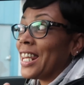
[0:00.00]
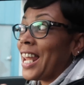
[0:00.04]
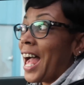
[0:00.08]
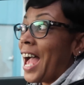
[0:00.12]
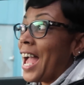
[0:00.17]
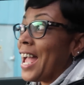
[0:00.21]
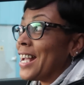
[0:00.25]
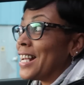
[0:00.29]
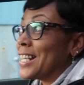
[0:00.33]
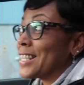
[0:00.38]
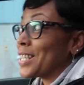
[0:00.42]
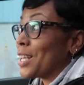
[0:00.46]

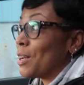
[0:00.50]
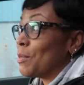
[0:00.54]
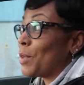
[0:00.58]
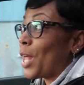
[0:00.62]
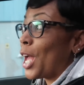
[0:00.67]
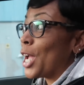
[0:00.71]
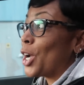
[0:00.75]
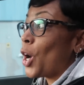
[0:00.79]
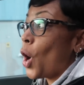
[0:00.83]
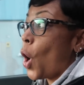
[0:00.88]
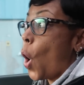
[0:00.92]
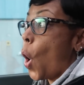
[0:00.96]
likes. I'm
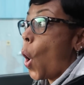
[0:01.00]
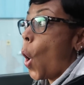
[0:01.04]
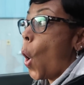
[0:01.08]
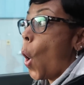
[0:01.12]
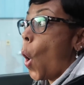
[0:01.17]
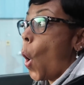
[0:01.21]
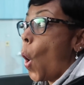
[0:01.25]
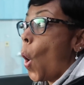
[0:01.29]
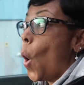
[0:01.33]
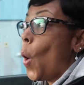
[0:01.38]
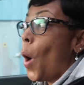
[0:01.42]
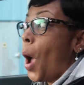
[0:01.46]
like,
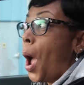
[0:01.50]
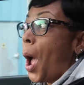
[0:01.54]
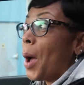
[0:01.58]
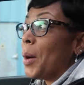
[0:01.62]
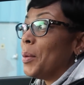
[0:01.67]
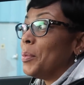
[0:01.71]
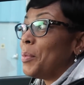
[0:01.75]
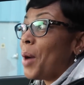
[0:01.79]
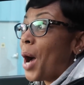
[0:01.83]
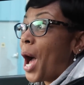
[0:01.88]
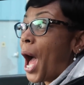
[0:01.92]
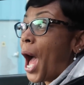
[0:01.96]
oh
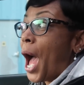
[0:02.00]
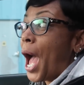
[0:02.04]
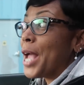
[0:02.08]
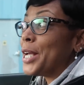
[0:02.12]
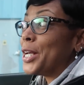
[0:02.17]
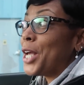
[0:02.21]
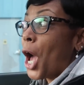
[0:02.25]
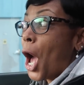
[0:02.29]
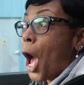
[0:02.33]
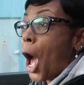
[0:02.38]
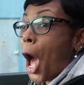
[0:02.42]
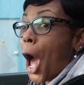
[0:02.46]
my
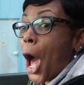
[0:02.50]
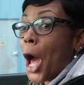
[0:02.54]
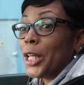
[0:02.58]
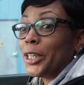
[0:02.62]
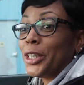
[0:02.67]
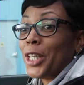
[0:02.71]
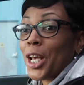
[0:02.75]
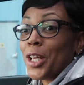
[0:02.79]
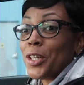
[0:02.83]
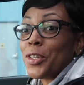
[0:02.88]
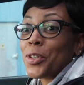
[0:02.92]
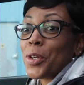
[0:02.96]

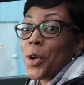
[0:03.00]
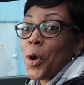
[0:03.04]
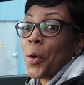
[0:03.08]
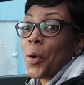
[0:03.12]
God, that's